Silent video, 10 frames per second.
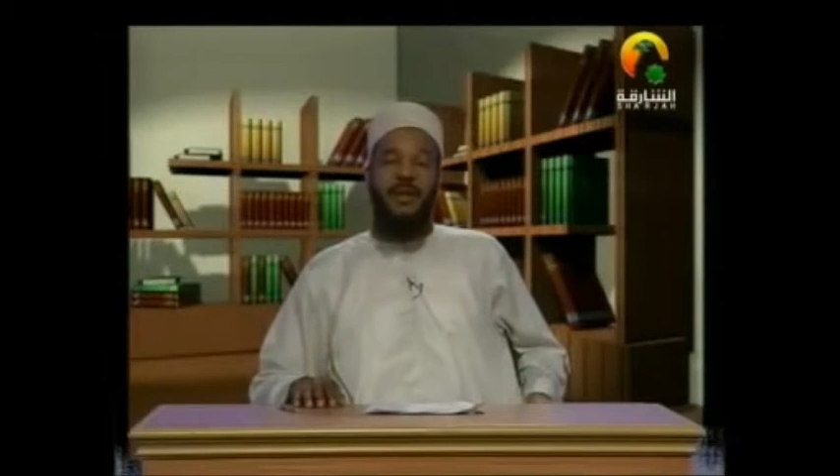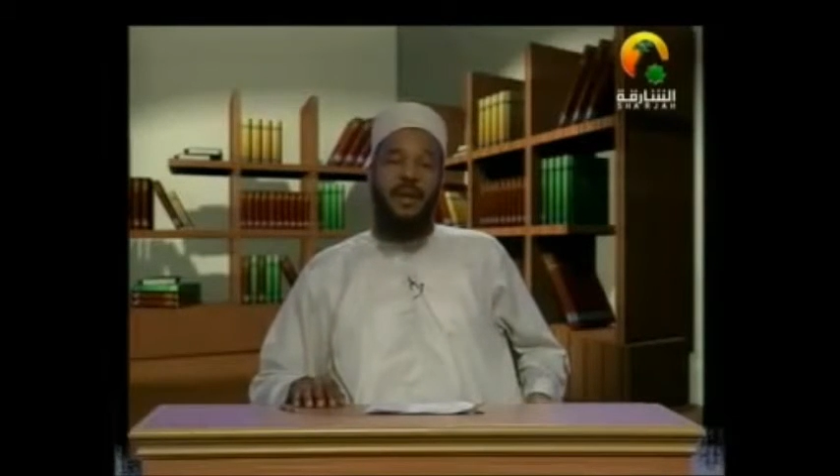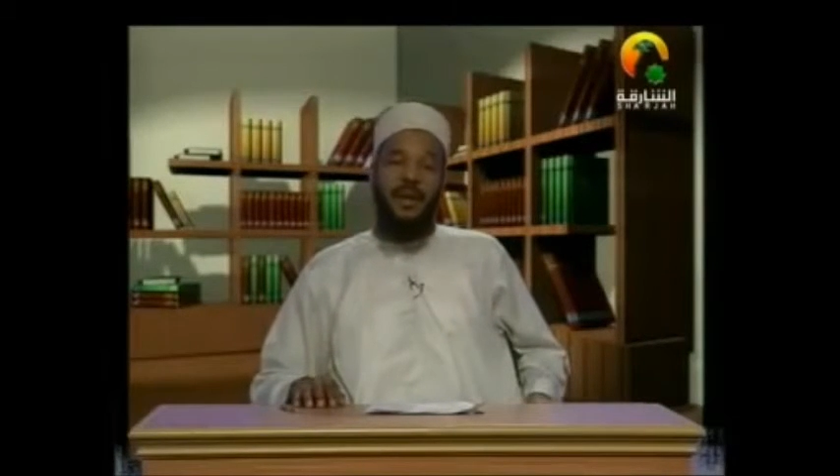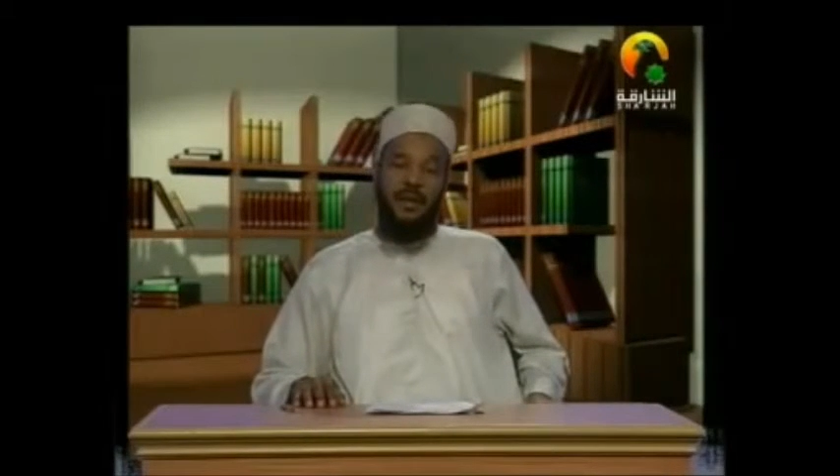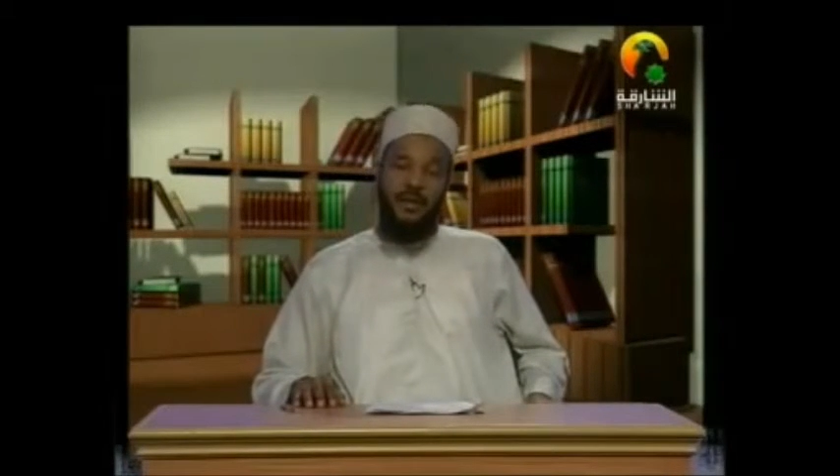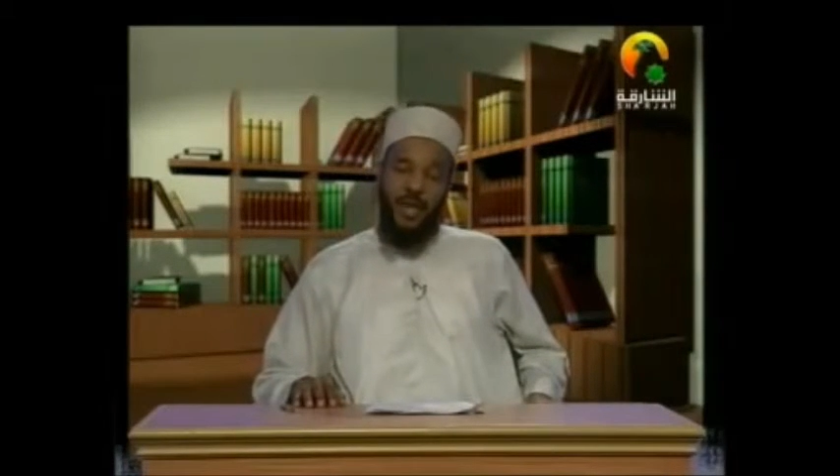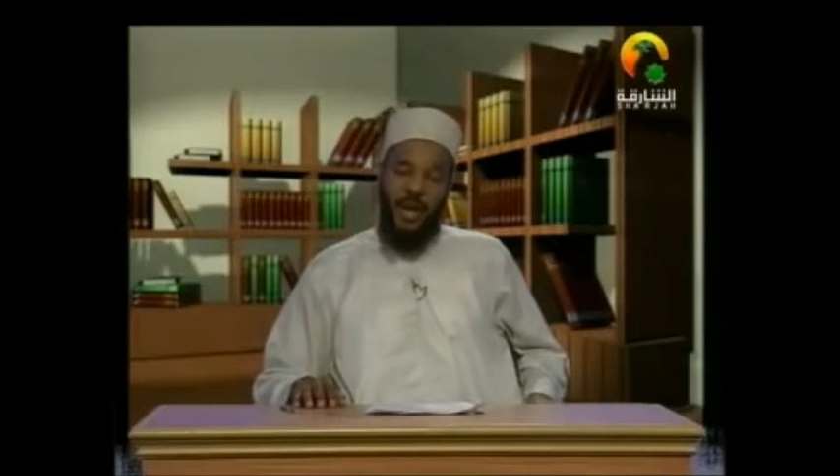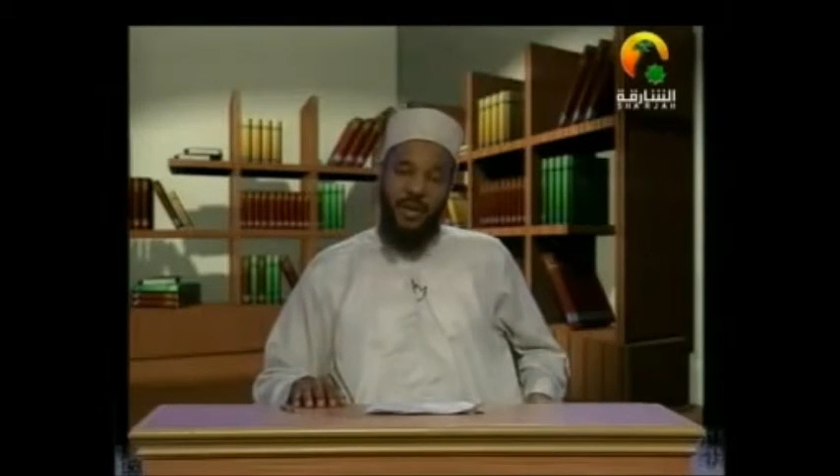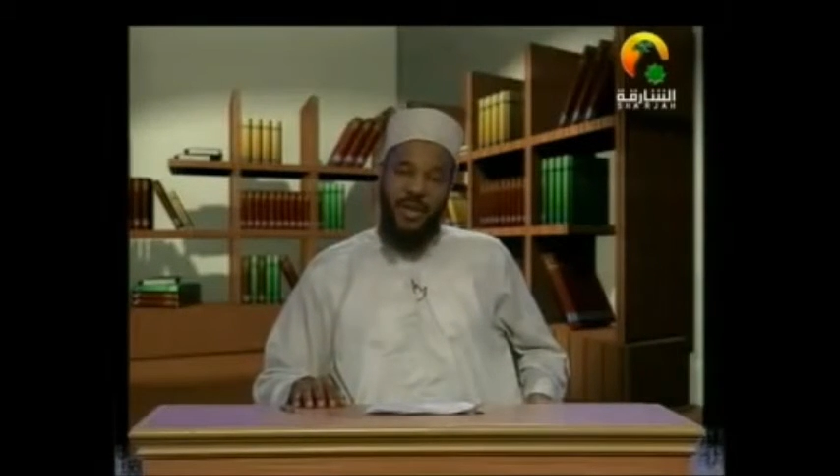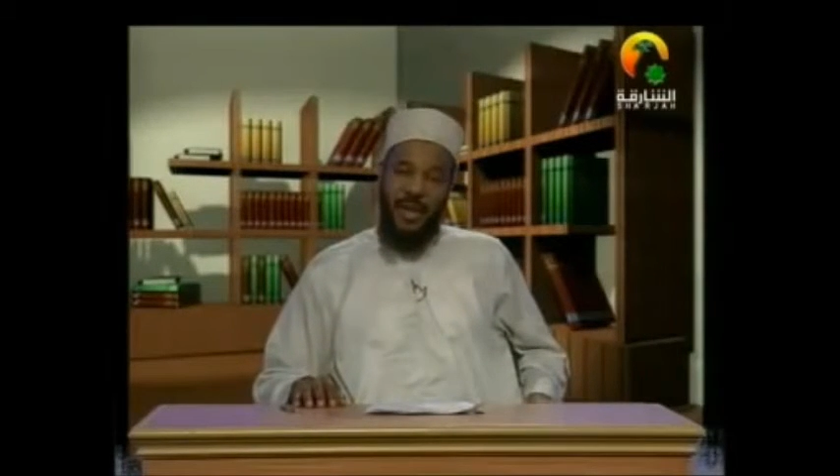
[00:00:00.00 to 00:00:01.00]

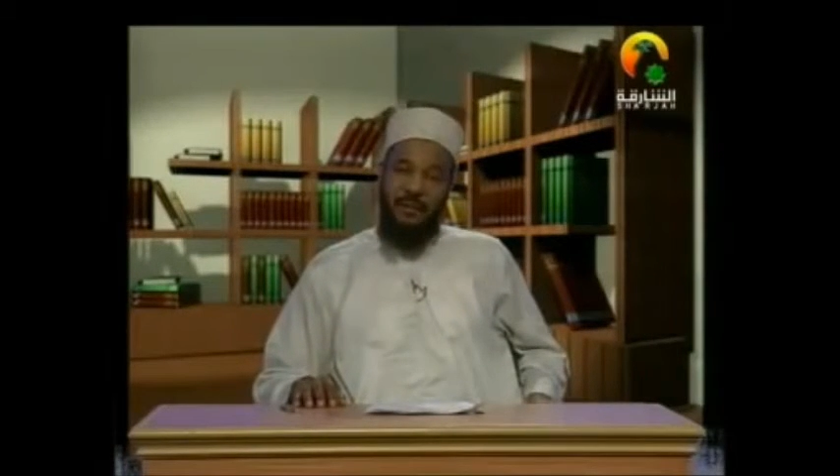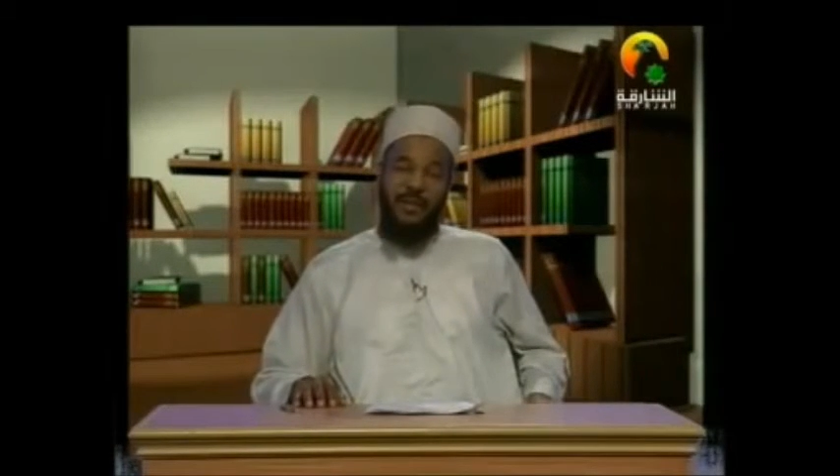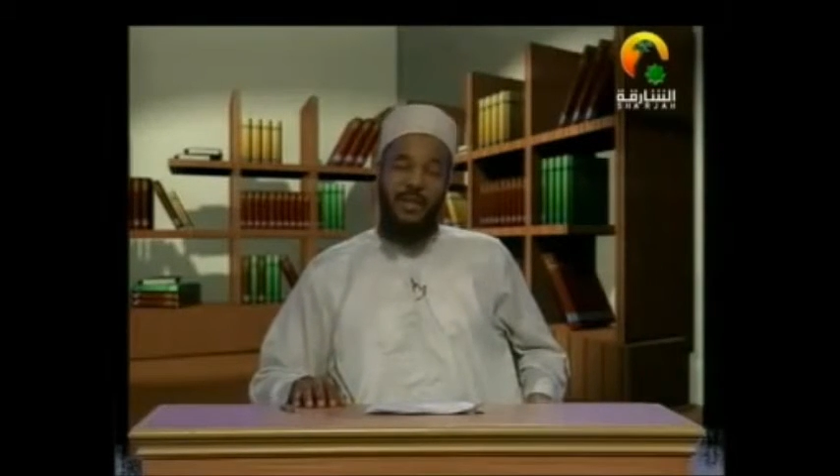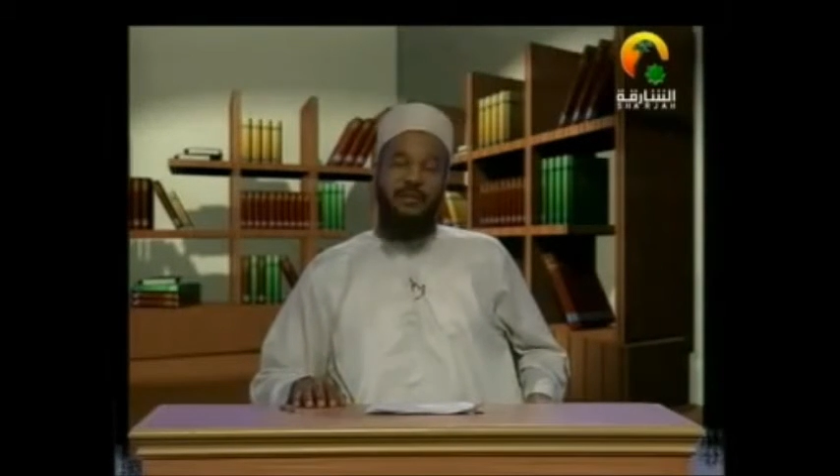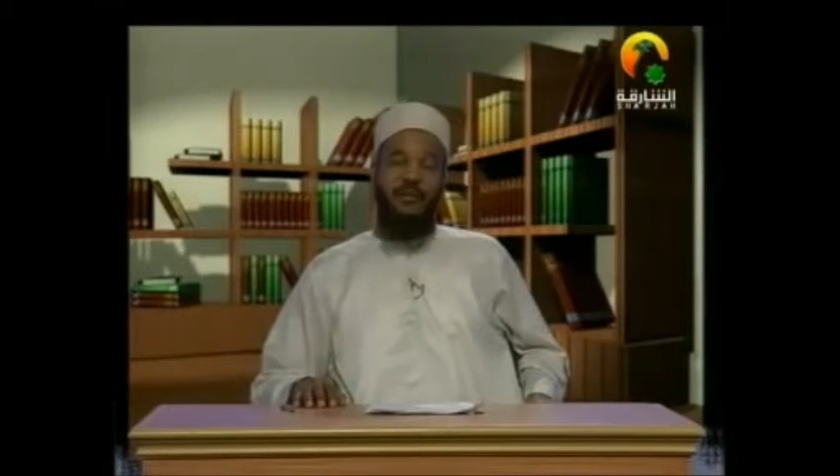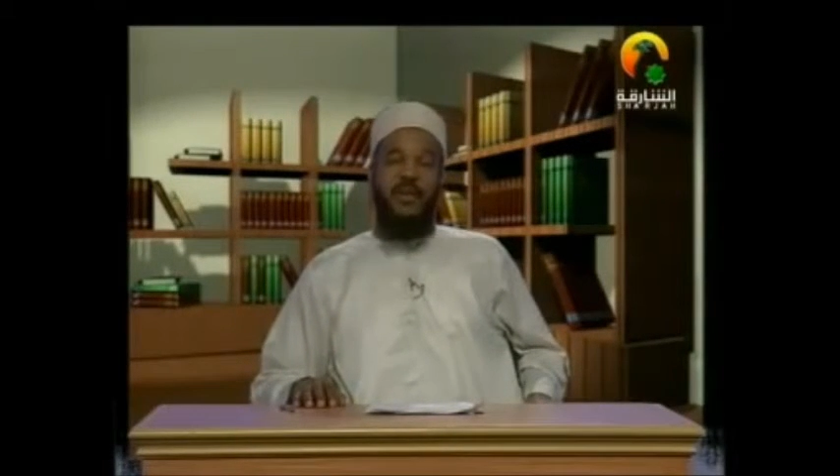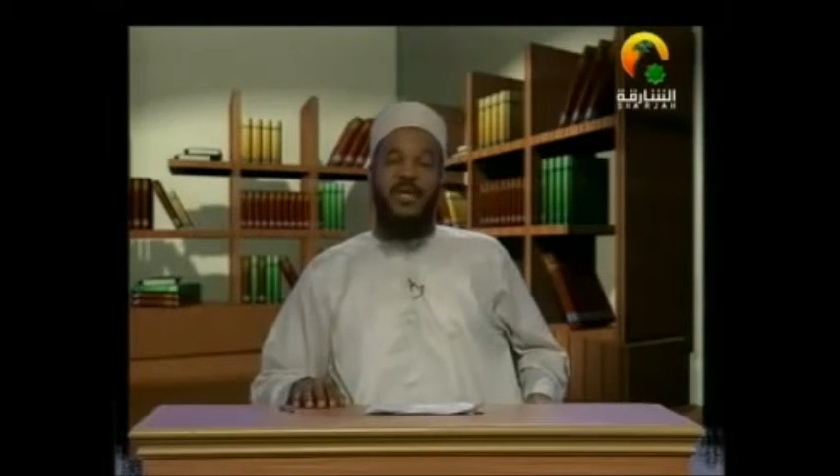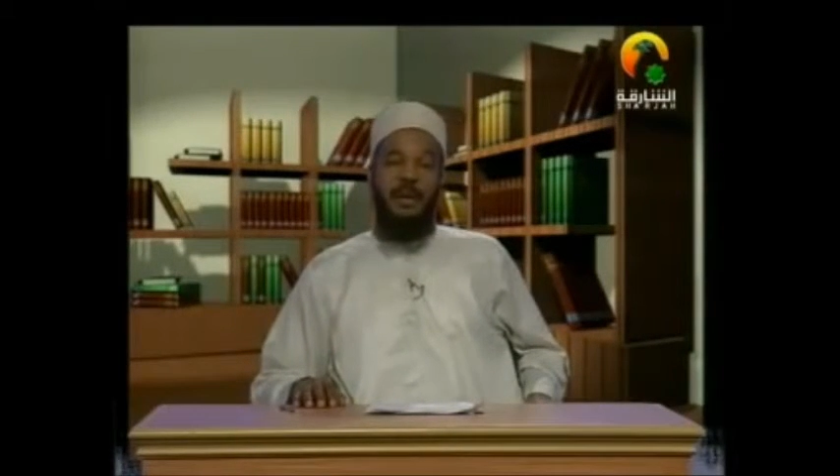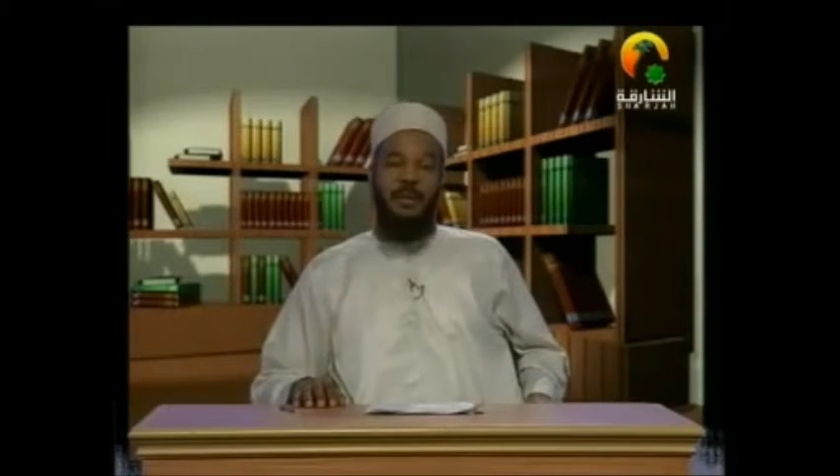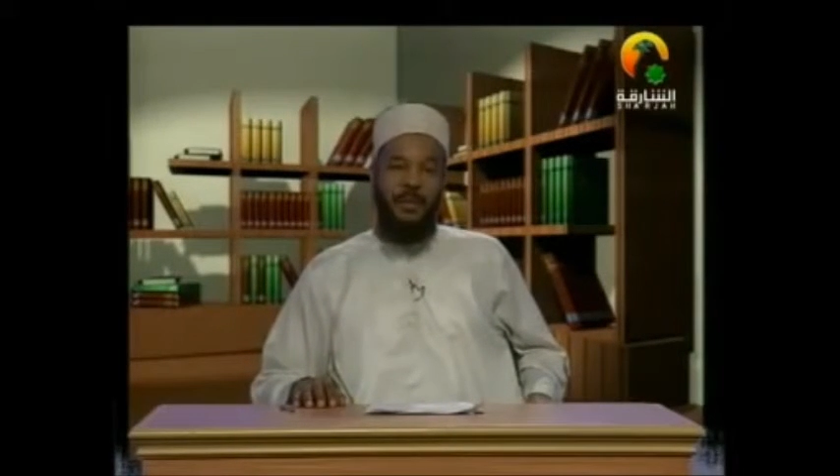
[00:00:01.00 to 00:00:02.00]
Sharjah Television, for
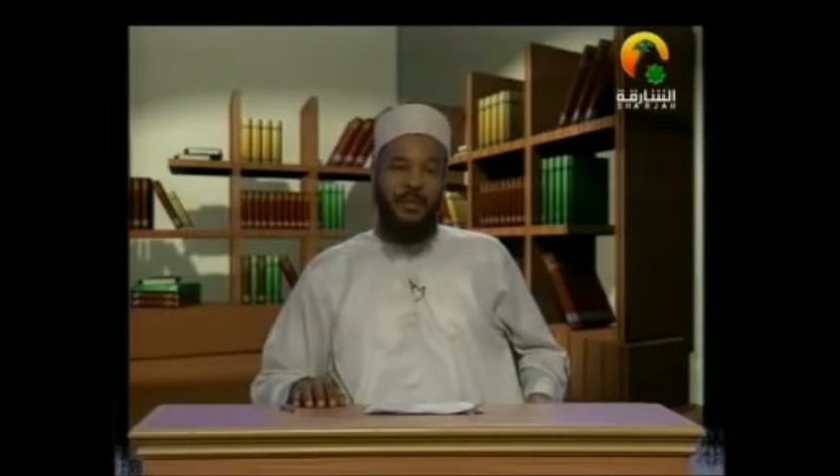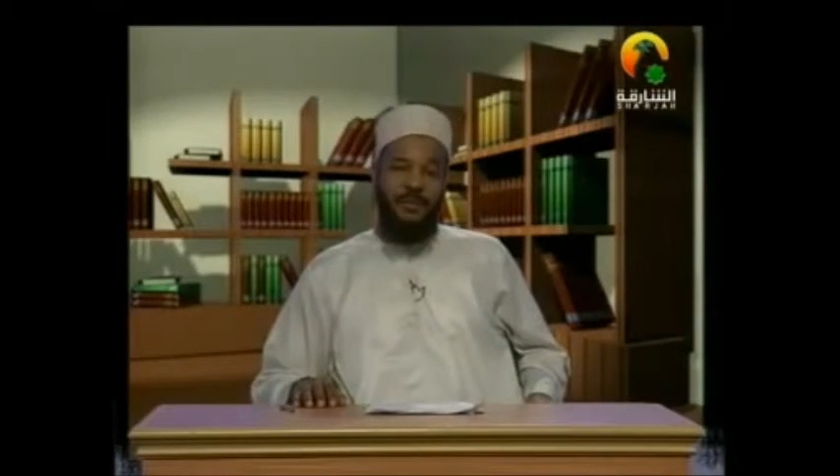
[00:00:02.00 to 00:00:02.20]
example.